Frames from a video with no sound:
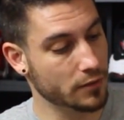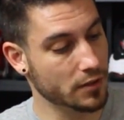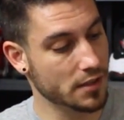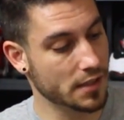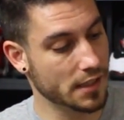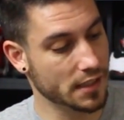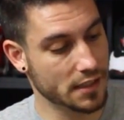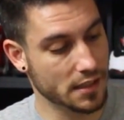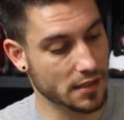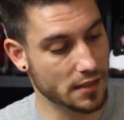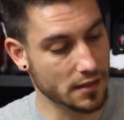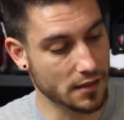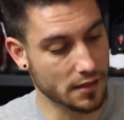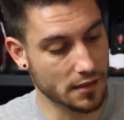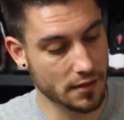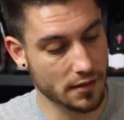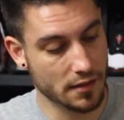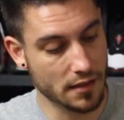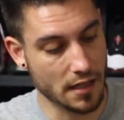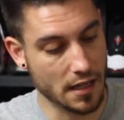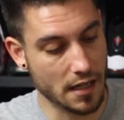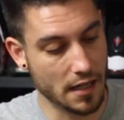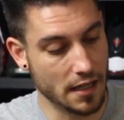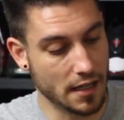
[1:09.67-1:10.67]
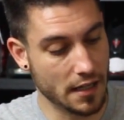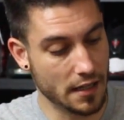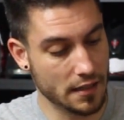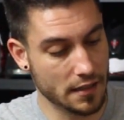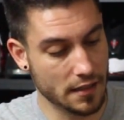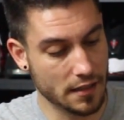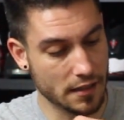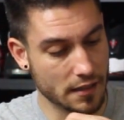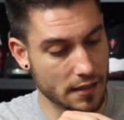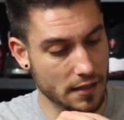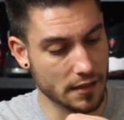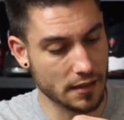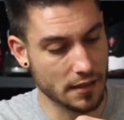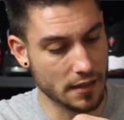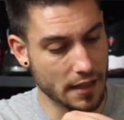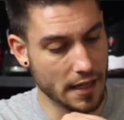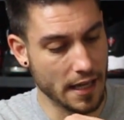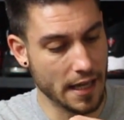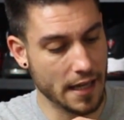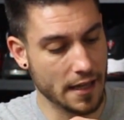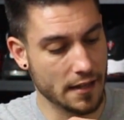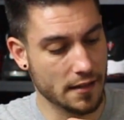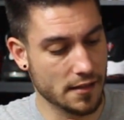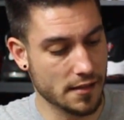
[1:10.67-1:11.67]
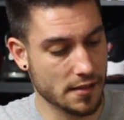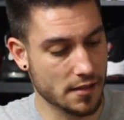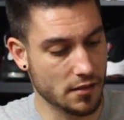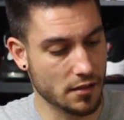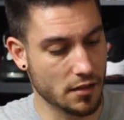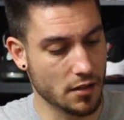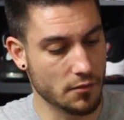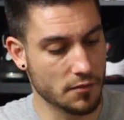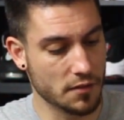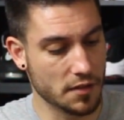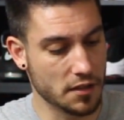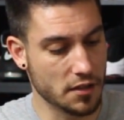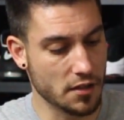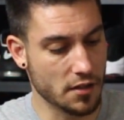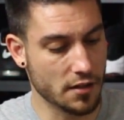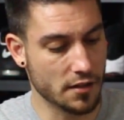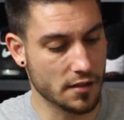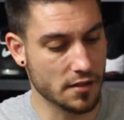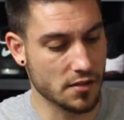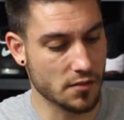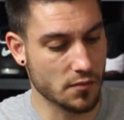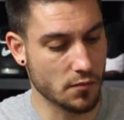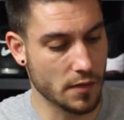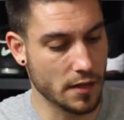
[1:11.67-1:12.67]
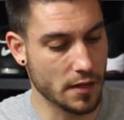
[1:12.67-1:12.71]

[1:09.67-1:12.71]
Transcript: Looks like the, the, uh, uh the hands glow in the dark as